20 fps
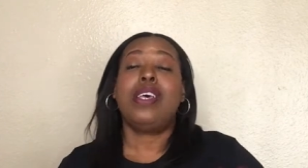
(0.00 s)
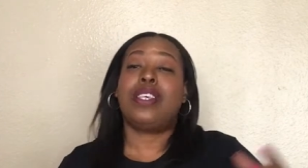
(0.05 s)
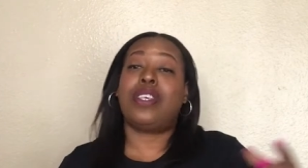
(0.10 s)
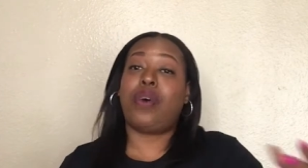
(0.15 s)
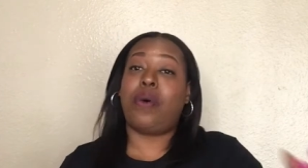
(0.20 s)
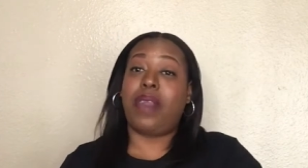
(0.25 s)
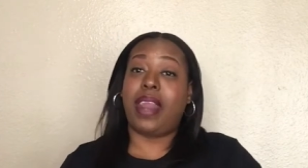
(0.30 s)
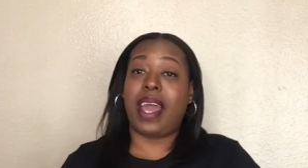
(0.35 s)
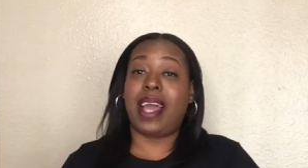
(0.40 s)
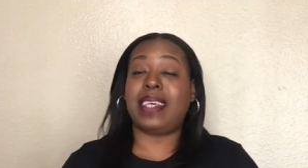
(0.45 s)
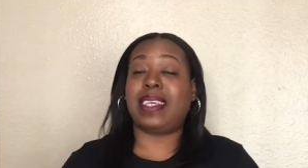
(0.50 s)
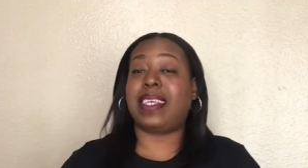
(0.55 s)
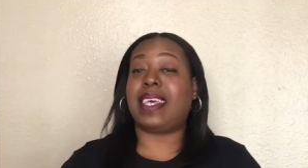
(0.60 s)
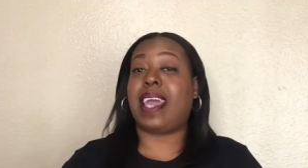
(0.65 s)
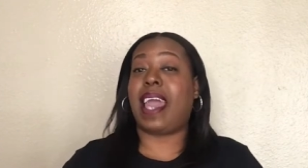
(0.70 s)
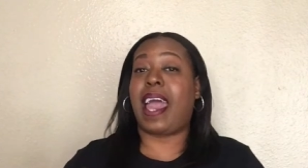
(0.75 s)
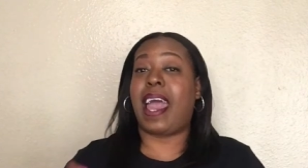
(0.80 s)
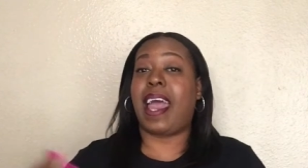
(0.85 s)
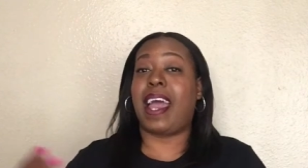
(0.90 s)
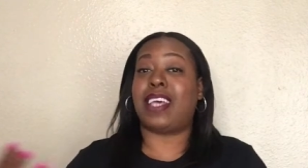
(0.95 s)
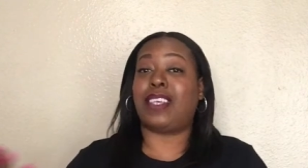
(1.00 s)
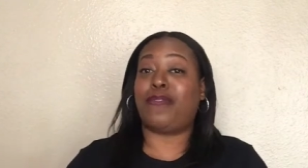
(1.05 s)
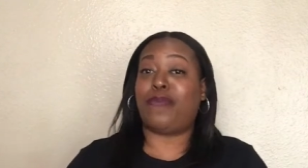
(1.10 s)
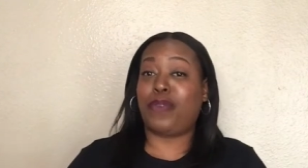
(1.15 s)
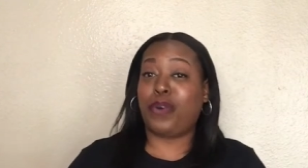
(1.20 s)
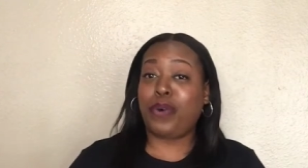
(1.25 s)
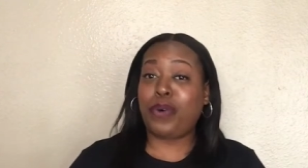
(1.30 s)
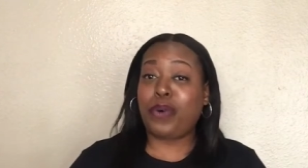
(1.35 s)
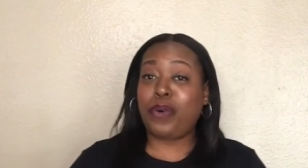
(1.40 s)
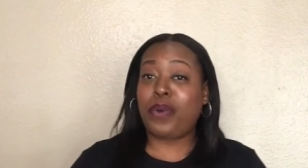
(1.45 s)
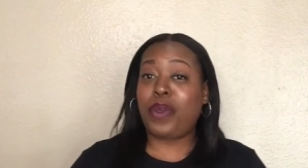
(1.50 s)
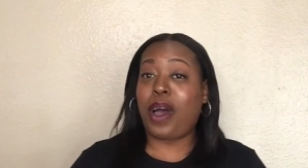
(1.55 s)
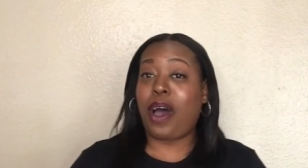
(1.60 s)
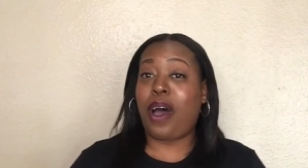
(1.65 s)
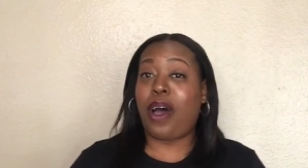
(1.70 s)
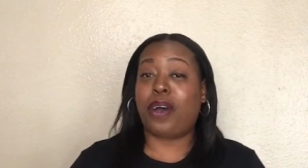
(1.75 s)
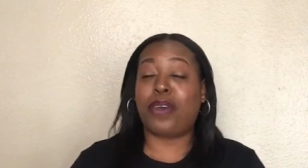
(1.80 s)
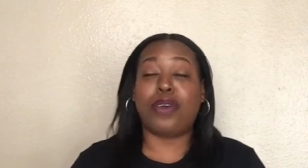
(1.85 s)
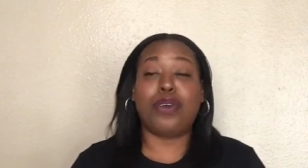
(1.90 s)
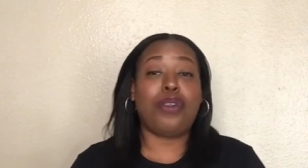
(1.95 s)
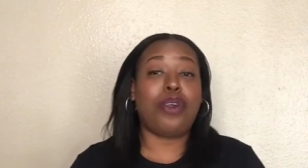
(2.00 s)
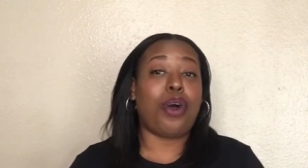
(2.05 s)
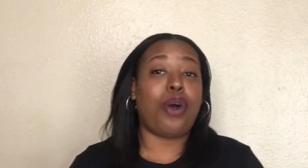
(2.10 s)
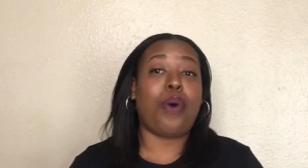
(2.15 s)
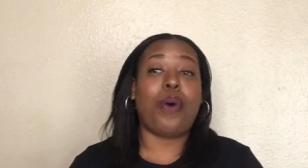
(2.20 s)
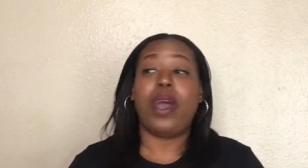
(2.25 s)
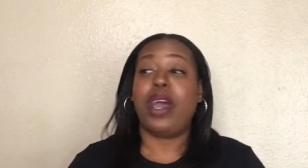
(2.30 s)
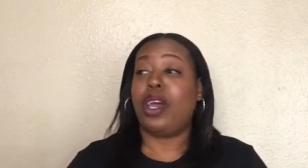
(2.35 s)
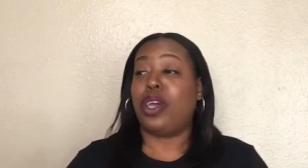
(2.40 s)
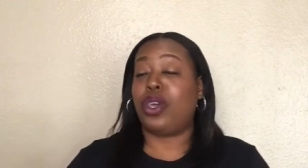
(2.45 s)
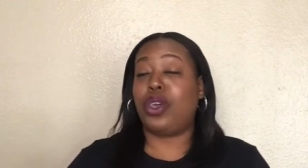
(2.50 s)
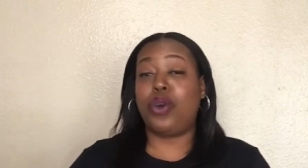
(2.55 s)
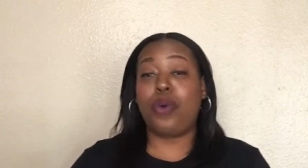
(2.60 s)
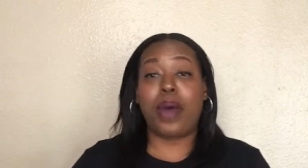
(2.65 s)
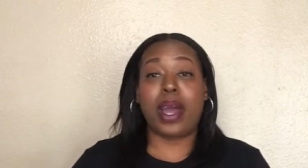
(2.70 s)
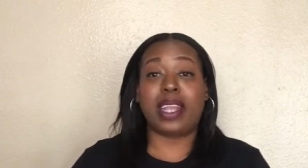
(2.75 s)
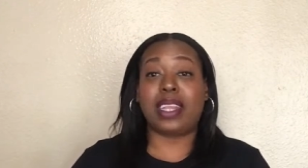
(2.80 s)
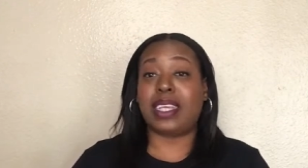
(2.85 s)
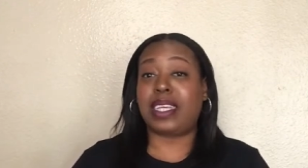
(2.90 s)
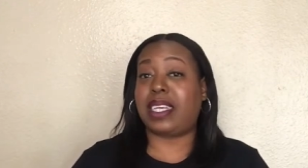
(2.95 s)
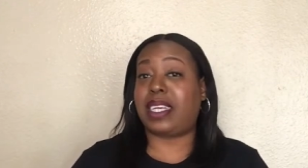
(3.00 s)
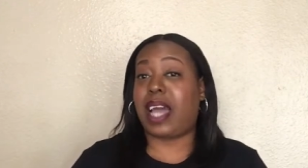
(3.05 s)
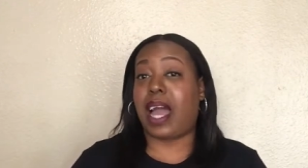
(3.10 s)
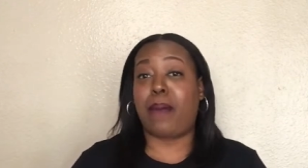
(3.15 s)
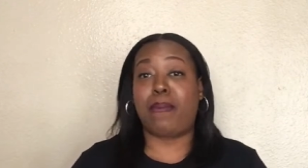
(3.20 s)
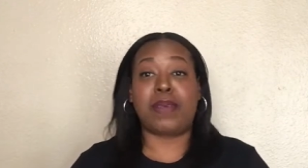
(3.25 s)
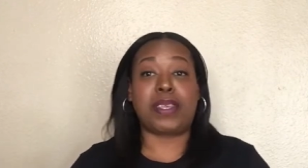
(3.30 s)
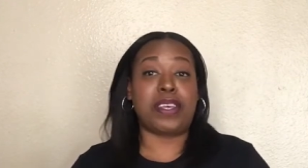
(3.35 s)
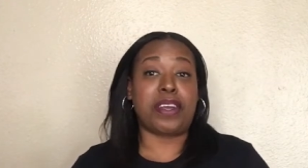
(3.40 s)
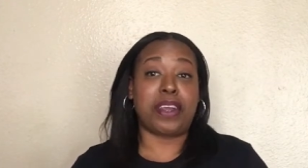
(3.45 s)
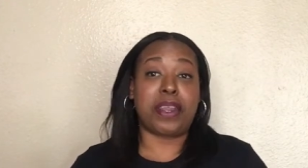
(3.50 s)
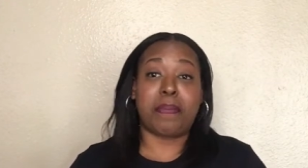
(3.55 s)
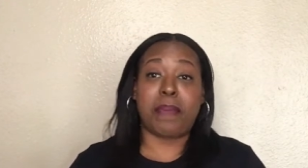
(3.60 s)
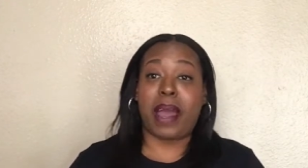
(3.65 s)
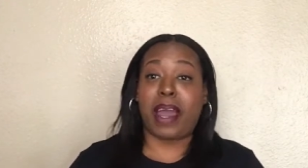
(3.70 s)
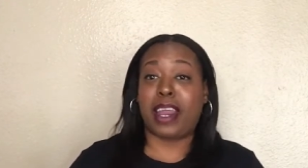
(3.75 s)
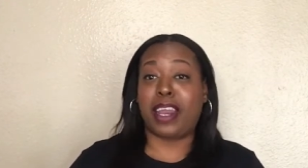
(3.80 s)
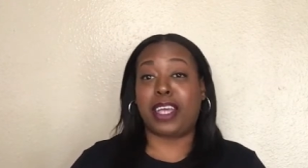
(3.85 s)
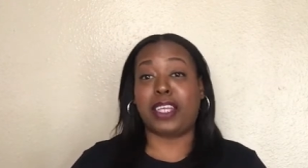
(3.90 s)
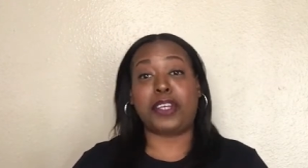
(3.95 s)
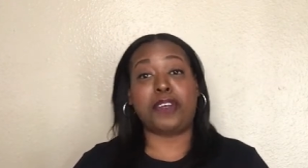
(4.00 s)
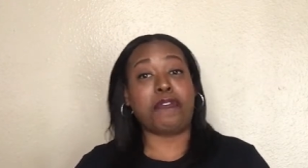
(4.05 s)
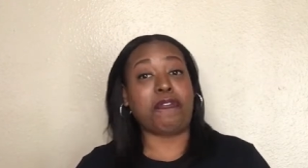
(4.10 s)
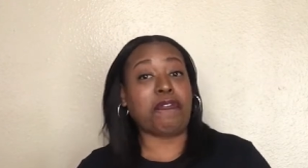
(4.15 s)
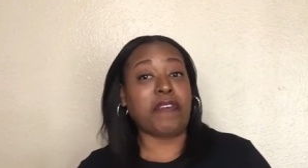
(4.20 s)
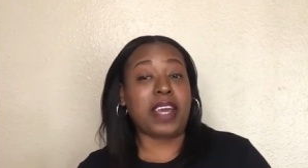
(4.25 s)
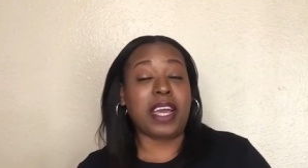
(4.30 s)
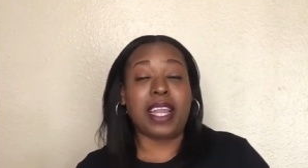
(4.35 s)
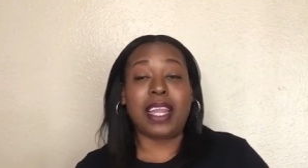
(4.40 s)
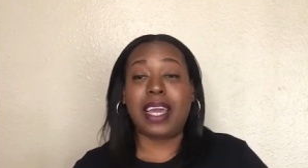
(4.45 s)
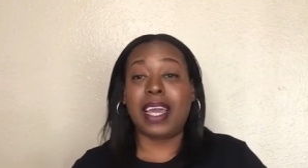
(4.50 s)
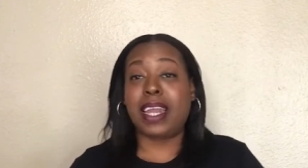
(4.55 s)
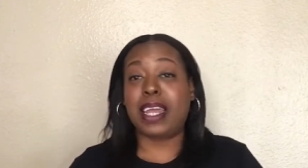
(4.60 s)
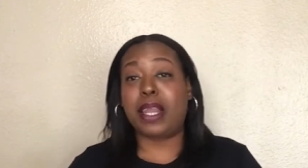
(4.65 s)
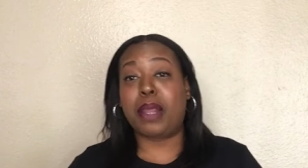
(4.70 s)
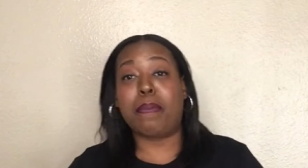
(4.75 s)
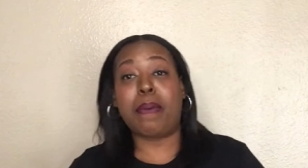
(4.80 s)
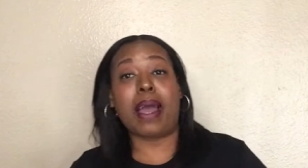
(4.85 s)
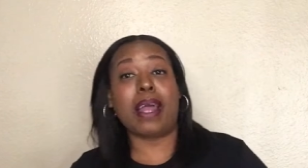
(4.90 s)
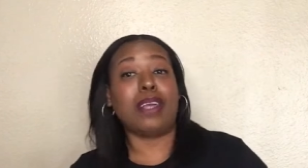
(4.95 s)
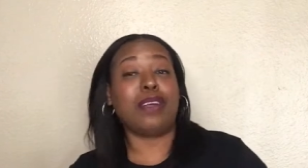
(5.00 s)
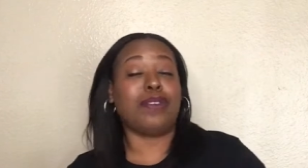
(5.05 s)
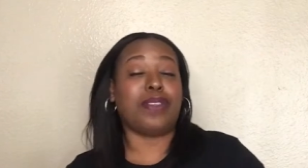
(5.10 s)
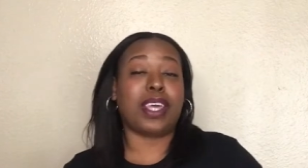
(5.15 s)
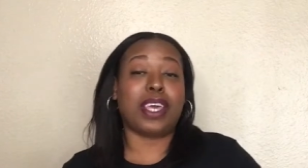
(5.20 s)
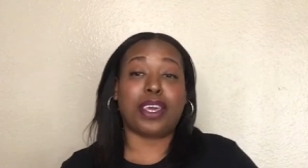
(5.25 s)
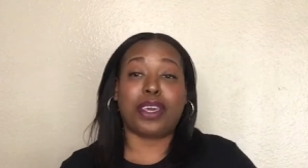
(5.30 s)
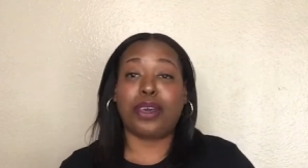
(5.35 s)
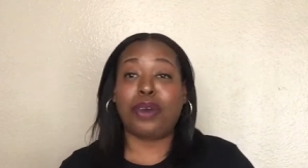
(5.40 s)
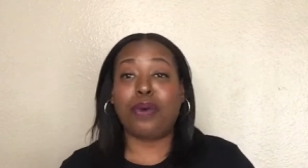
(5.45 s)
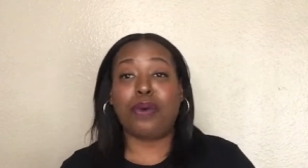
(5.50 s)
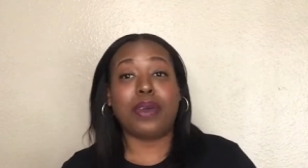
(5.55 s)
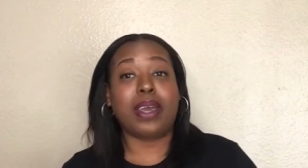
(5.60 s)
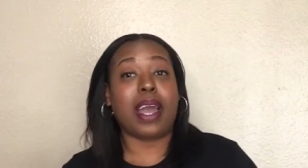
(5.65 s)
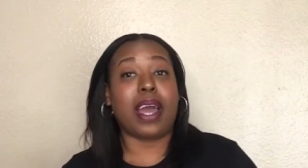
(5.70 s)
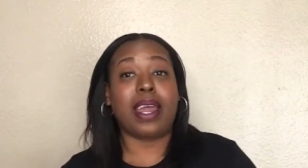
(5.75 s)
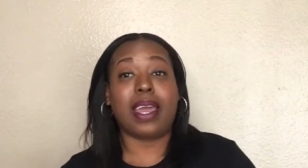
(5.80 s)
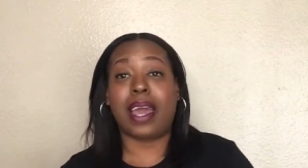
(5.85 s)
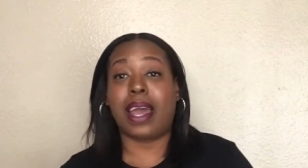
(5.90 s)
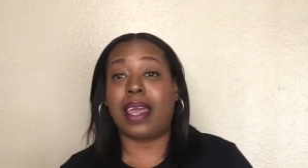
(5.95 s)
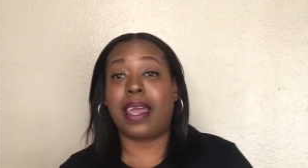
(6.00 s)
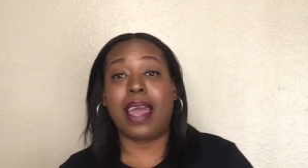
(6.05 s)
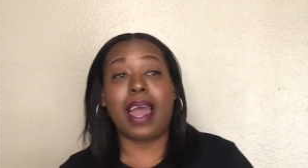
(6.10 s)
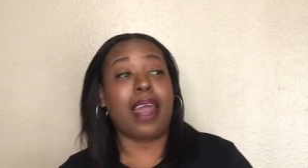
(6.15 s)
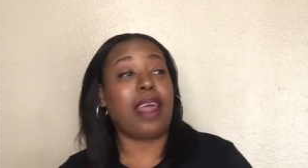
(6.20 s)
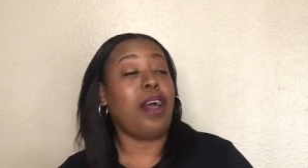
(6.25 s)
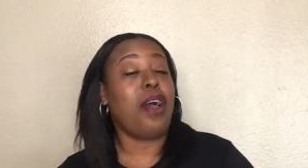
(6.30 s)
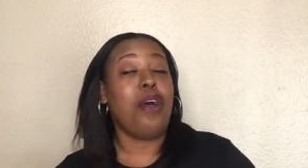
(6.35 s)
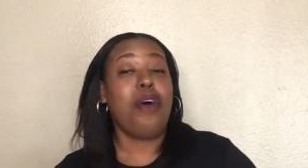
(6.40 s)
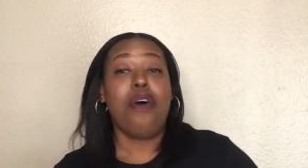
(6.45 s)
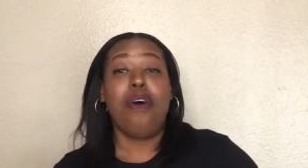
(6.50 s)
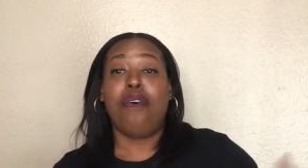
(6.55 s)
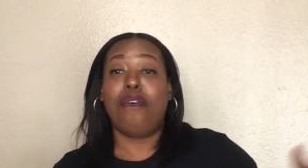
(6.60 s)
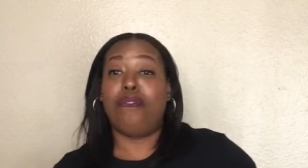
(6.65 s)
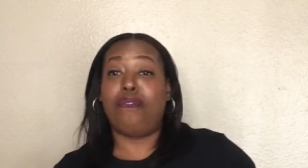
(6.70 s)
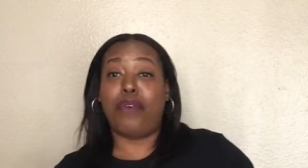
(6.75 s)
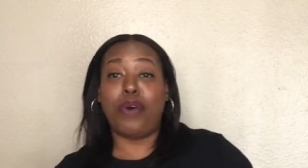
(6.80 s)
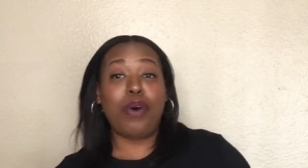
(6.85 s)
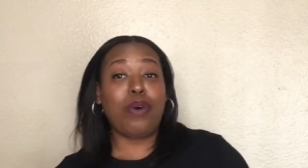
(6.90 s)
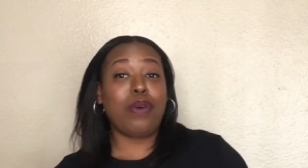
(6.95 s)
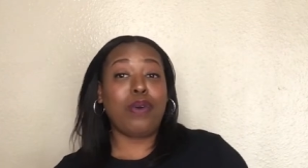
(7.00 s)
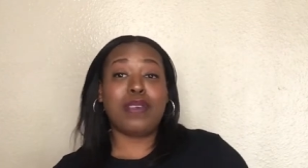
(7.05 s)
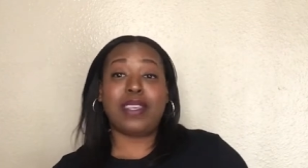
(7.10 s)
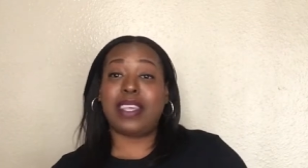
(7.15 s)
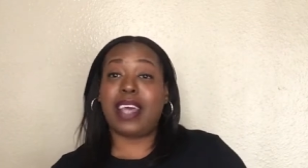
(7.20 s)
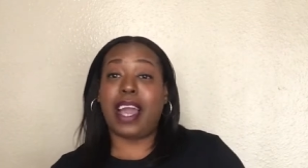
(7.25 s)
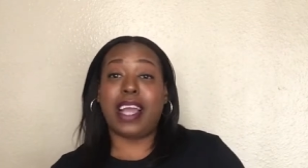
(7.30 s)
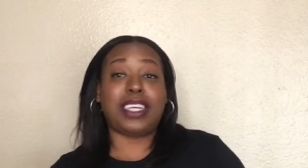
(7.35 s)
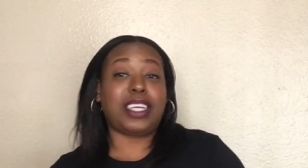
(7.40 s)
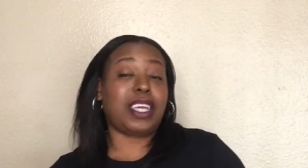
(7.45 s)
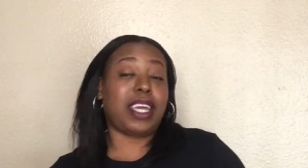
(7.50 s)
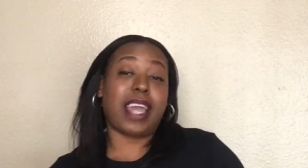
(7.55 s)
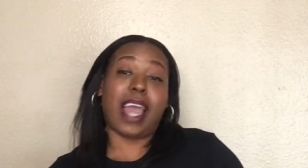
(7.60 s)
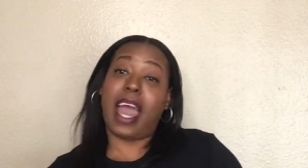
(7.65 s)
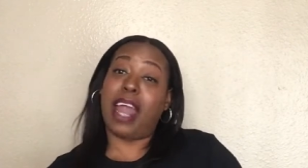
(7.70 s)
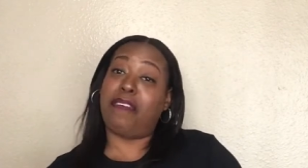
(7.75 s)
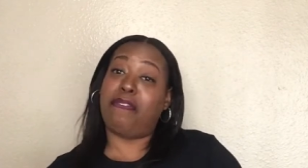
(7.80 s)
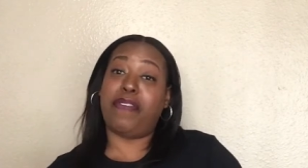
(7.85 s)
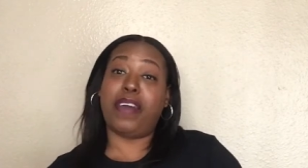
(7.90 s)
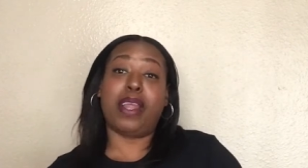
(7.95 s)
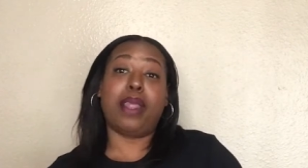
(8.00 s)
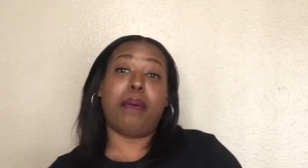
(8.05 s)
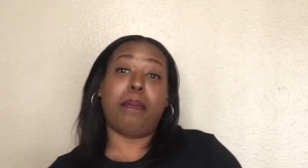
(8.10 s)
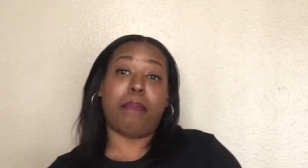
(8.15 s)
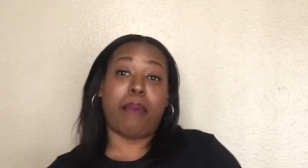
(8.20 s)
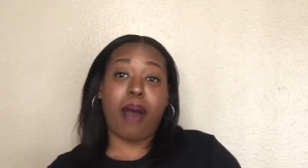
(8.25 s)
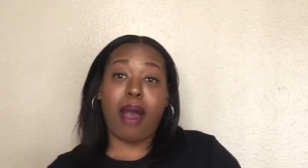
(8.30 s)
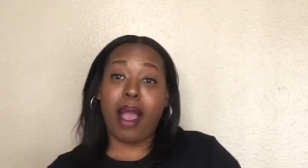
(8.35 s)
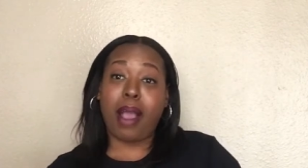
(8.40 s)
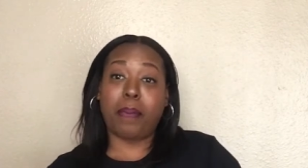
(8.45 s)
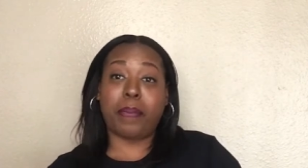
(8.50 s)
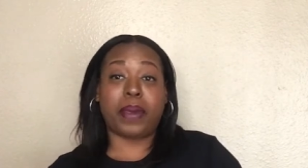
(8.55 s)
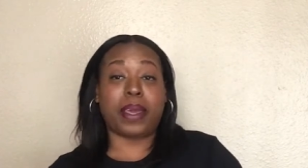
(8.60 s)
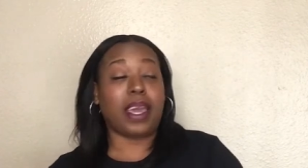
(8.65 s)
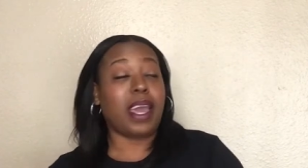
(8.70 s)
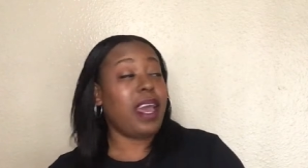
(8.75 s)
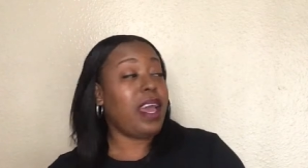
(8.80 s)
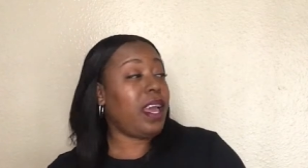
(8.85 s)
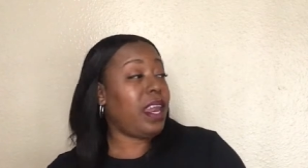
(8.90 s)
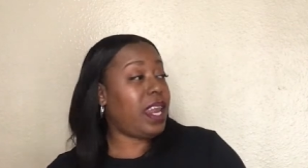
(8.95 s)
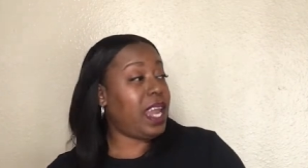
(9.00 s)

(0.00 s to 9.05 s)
So Nessie asks Vudu Dahl, you know, you at the shop, is there anybody that you feeling? Anybody you think cute? Yada, yada, yada. Vudu says she kind of feeling Barbie.